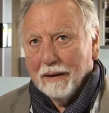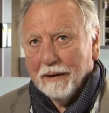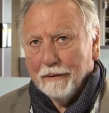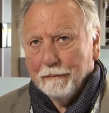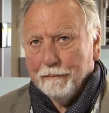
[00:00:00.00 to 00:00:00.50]

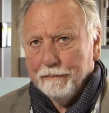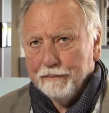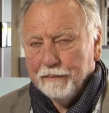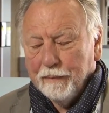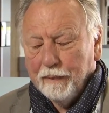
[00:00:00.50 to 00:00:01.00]

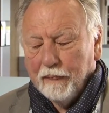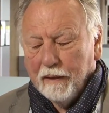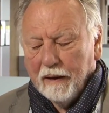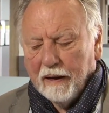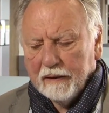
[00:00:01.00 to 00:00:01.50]

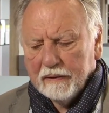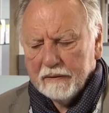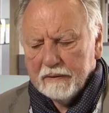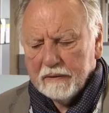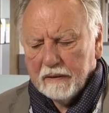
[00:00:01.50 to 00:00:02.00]

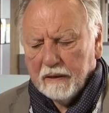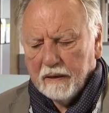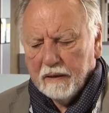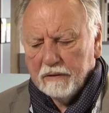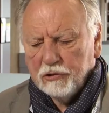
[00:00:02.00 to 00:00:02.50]
And
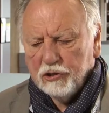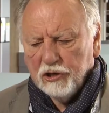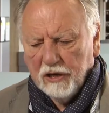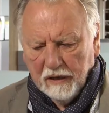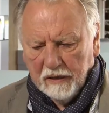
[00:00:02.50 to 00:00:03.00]

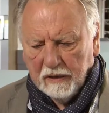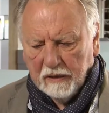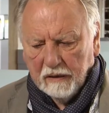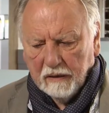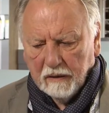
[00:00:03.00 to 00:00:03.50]

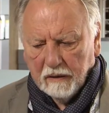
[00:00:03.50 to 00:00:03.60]
she,